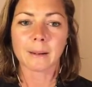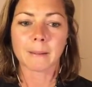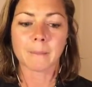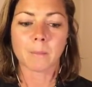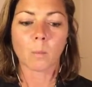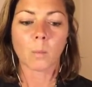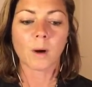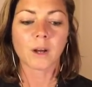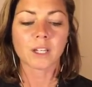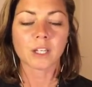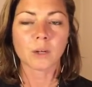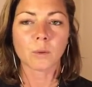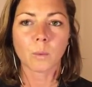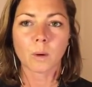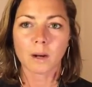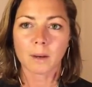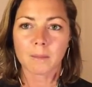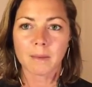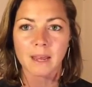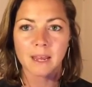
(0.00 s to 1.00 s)
what you
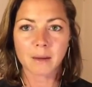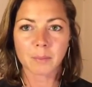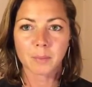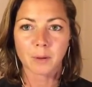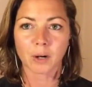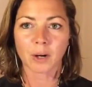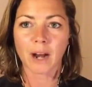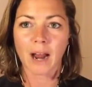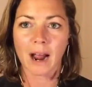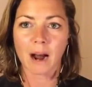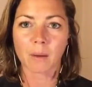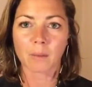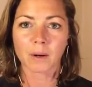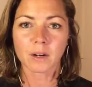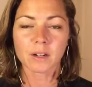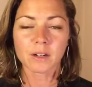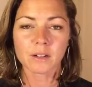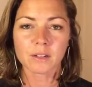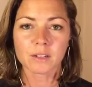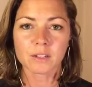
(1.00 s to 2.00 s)
want to make per hour.
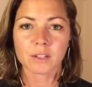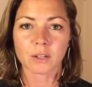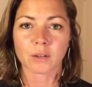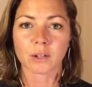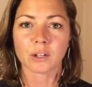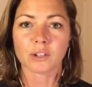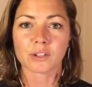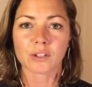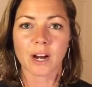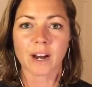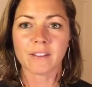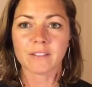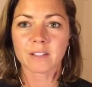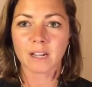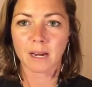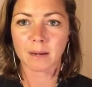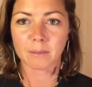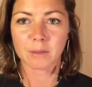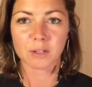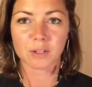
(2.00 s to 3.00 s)
So your drive
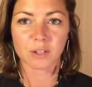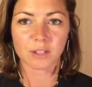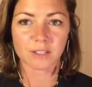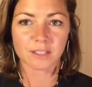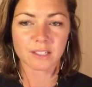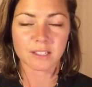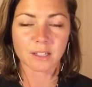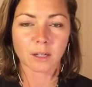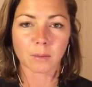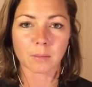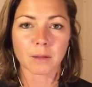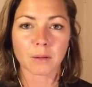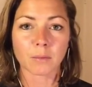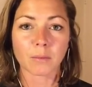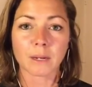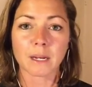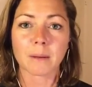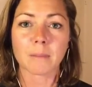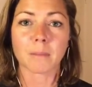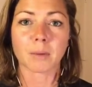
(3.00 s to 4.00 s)
time, you should still be
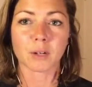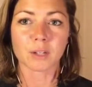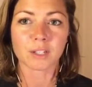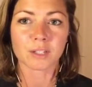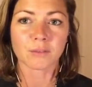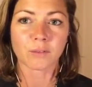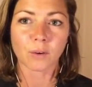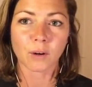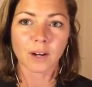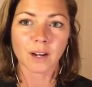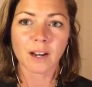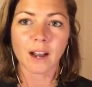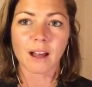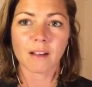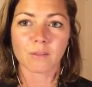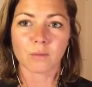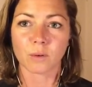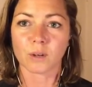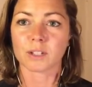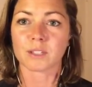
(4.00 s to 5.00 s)
reimbursed for it.
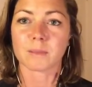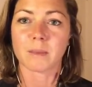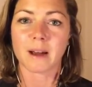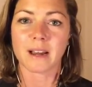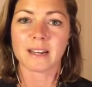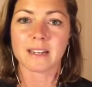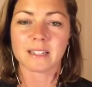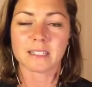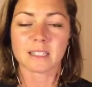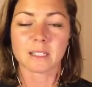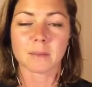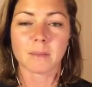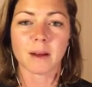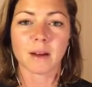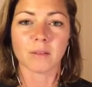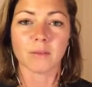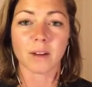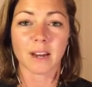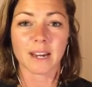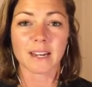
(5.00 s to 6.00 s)
I've worked mine into my
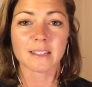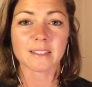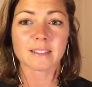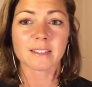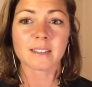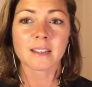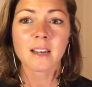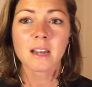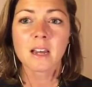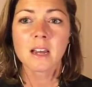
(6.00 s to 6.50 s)
rates.